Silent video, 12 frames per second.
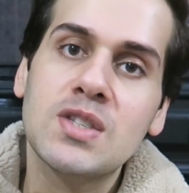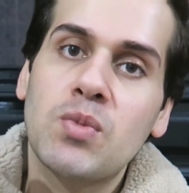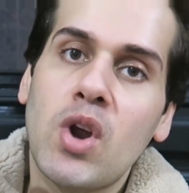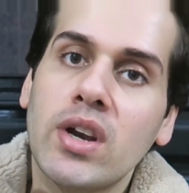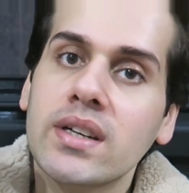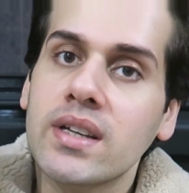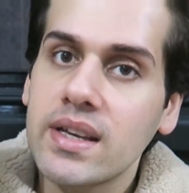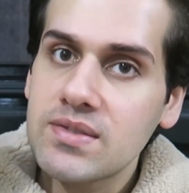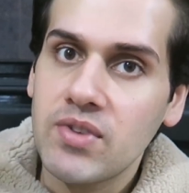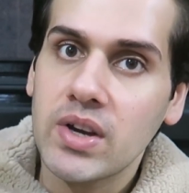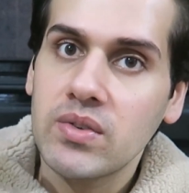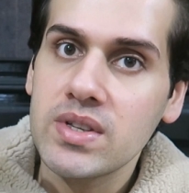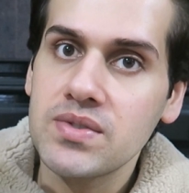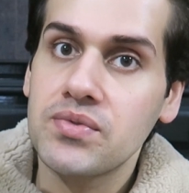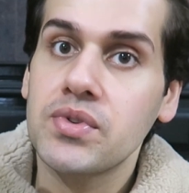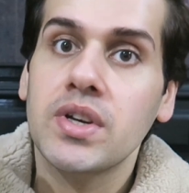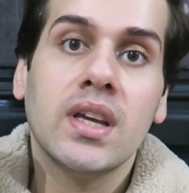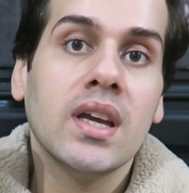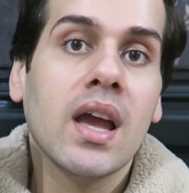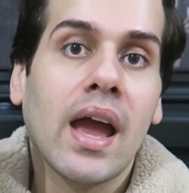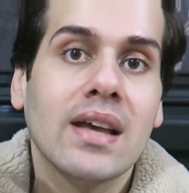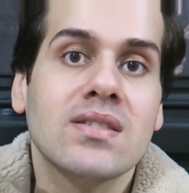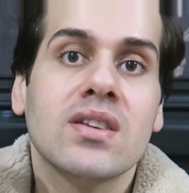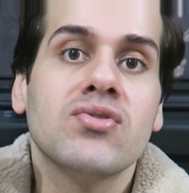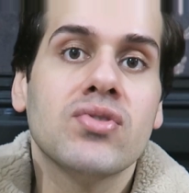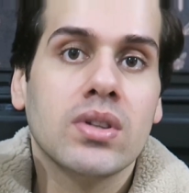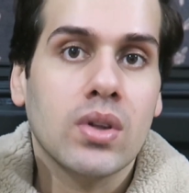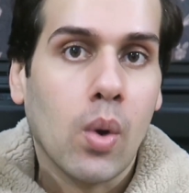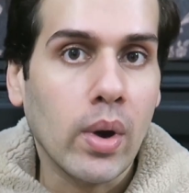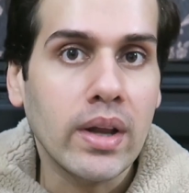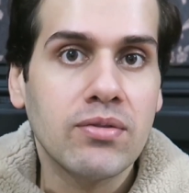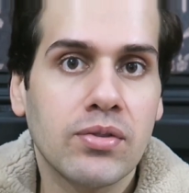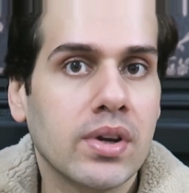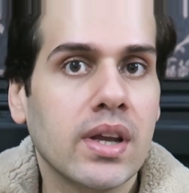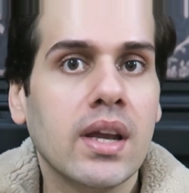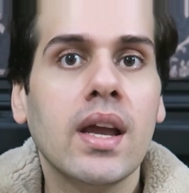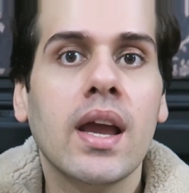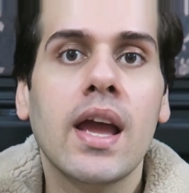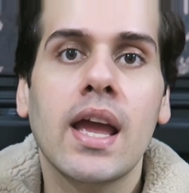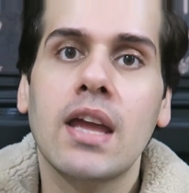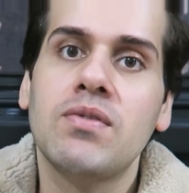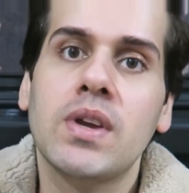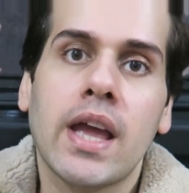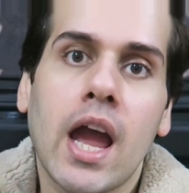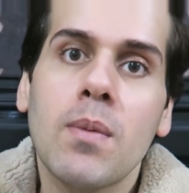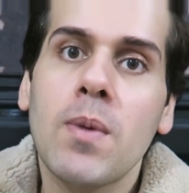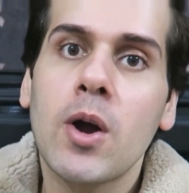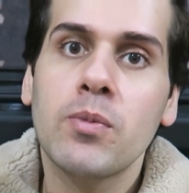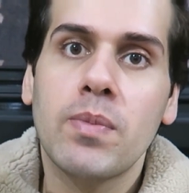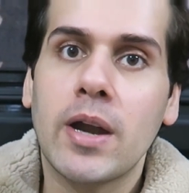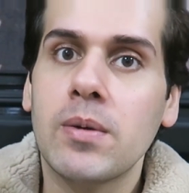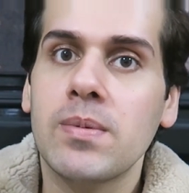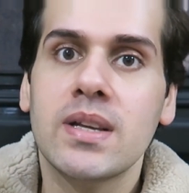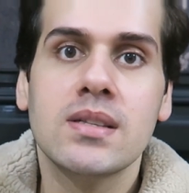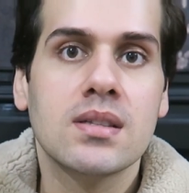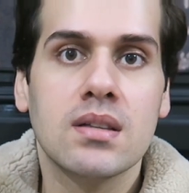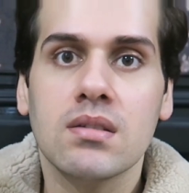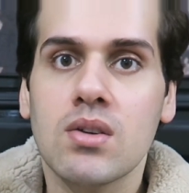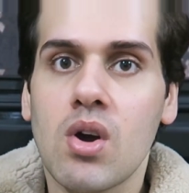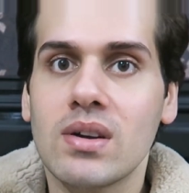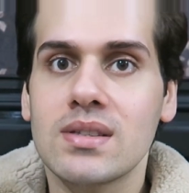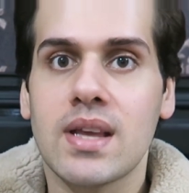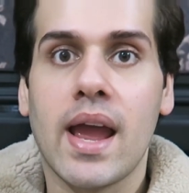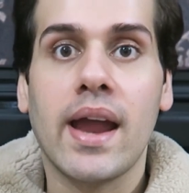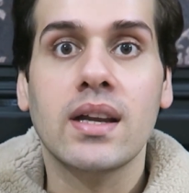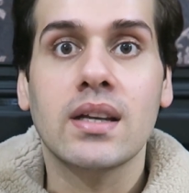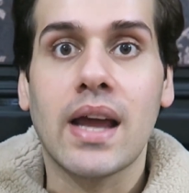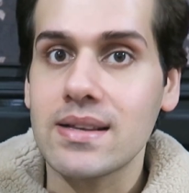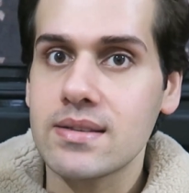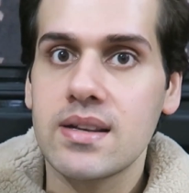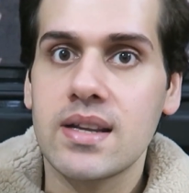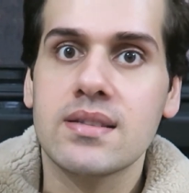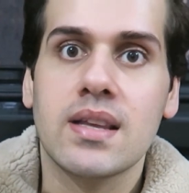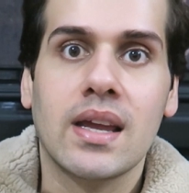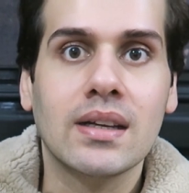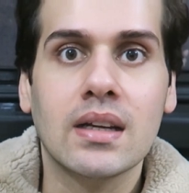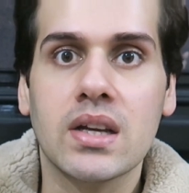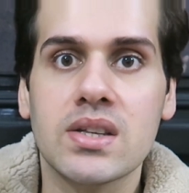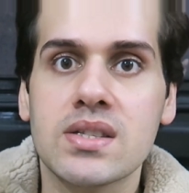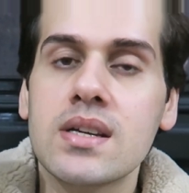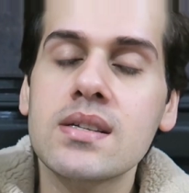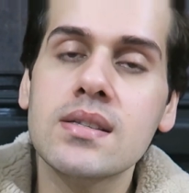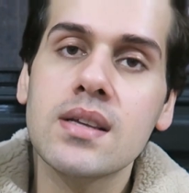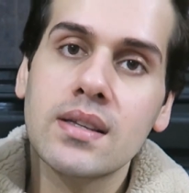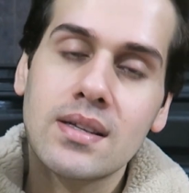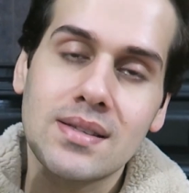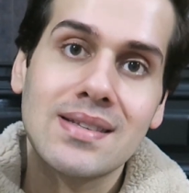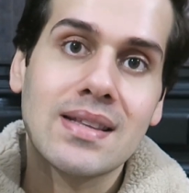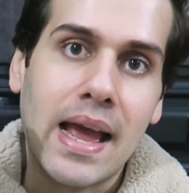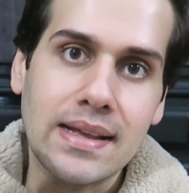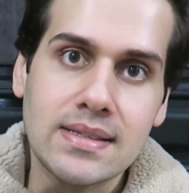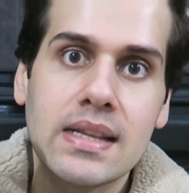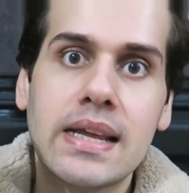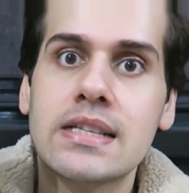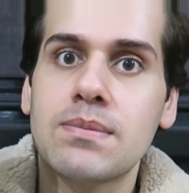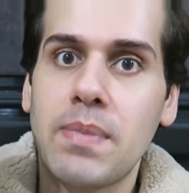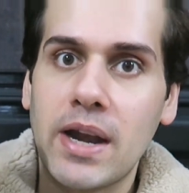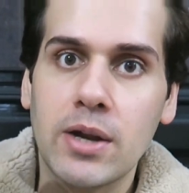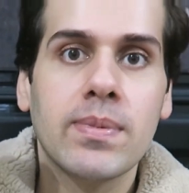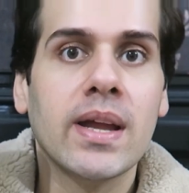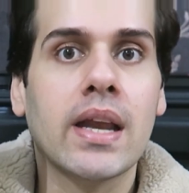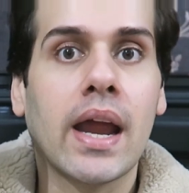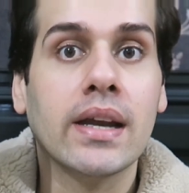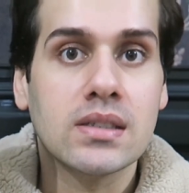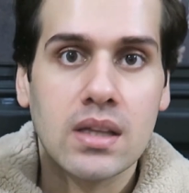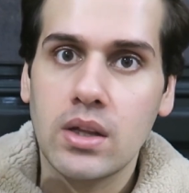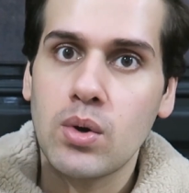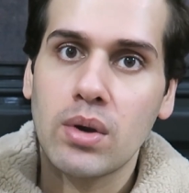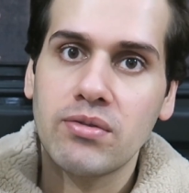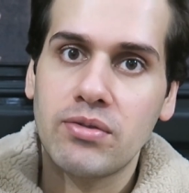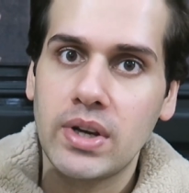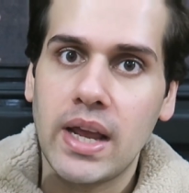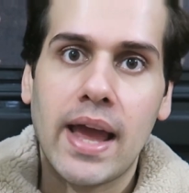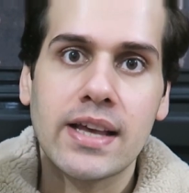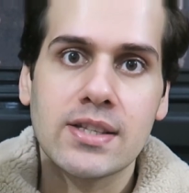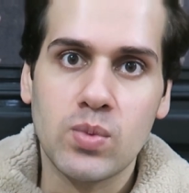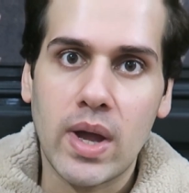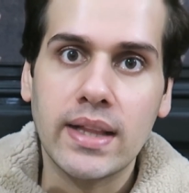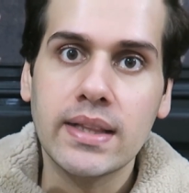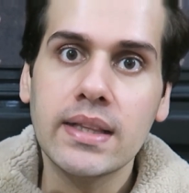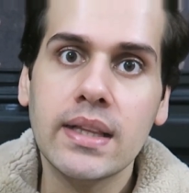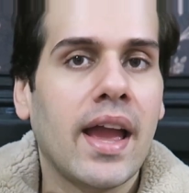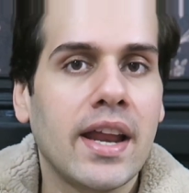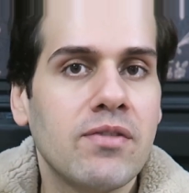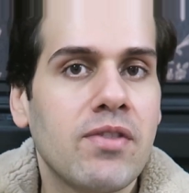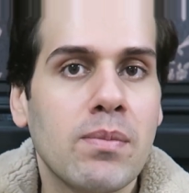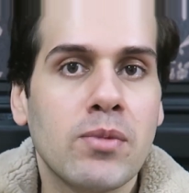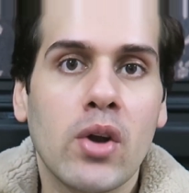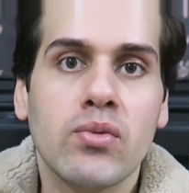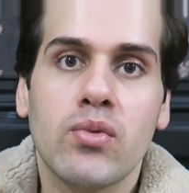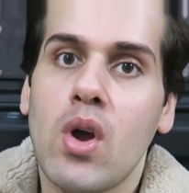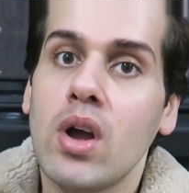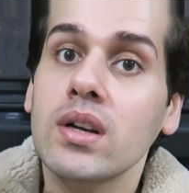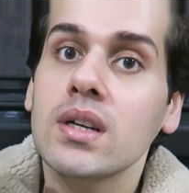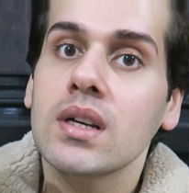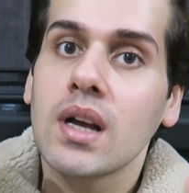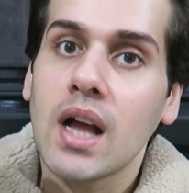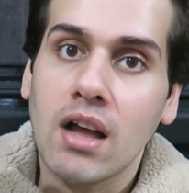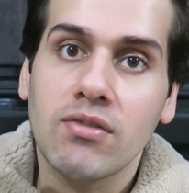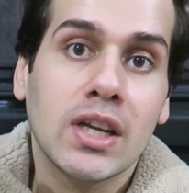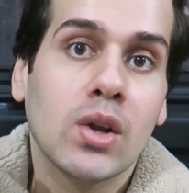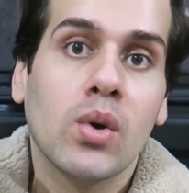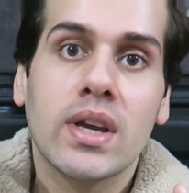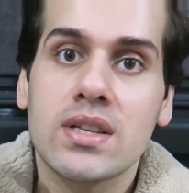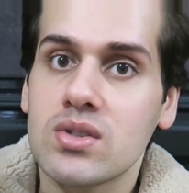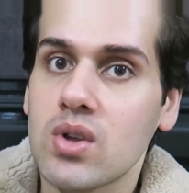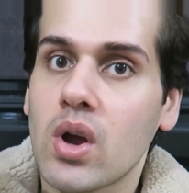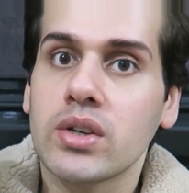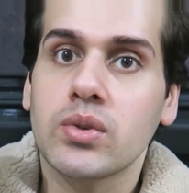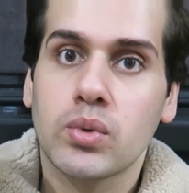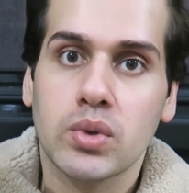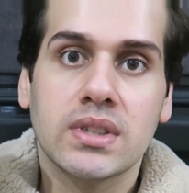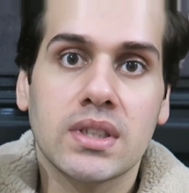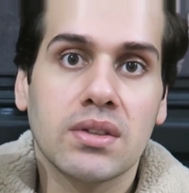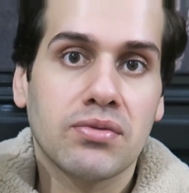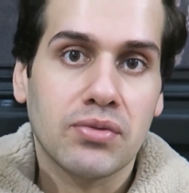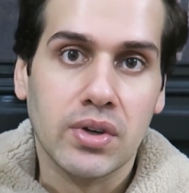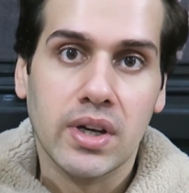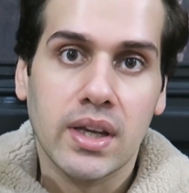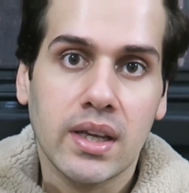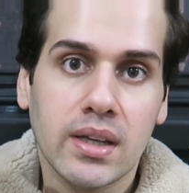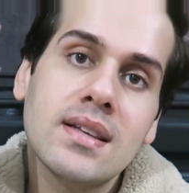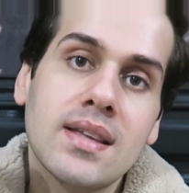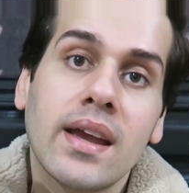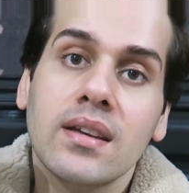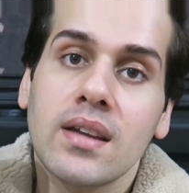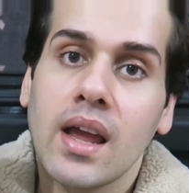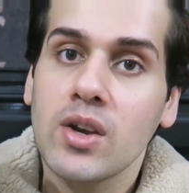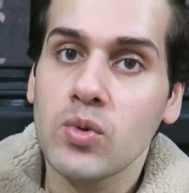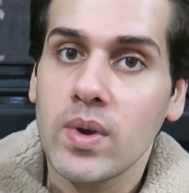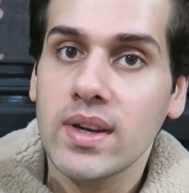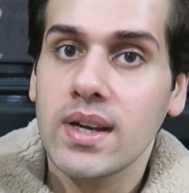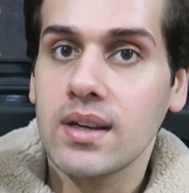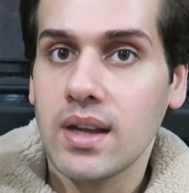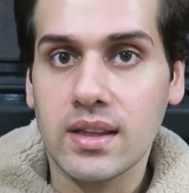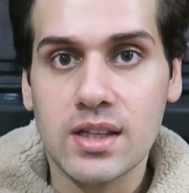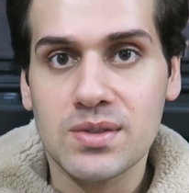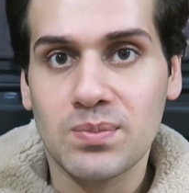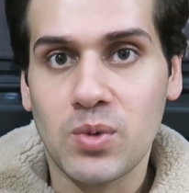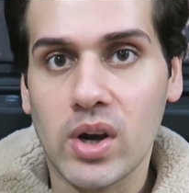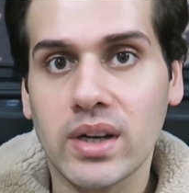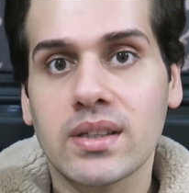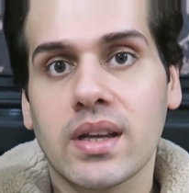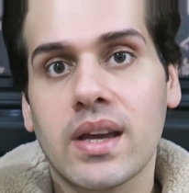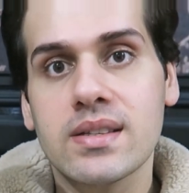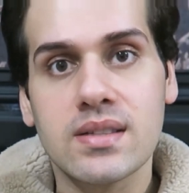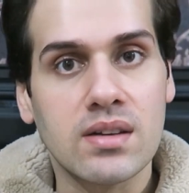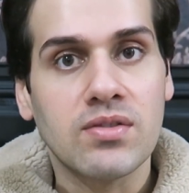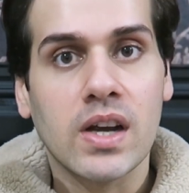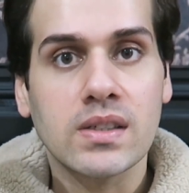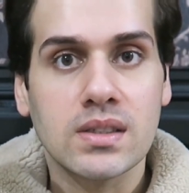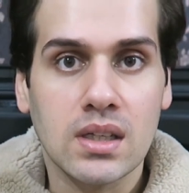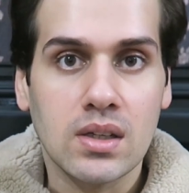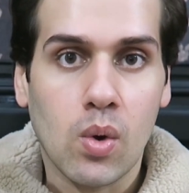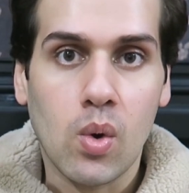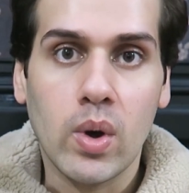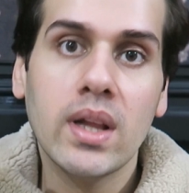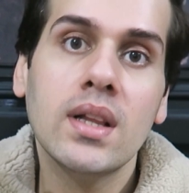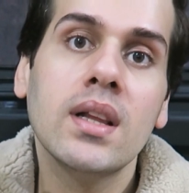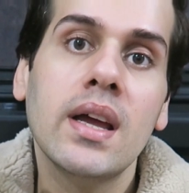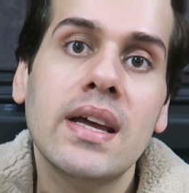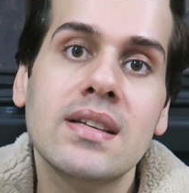This product is fragrance free, essential oil free. If you care about parabens, silicones and SLS in cleansers, this is SLS, paraben and silicone free as well. And if I'm not wrong, Aveeno is not cruelty free. Second ingredient in this product is sunflower seed oil.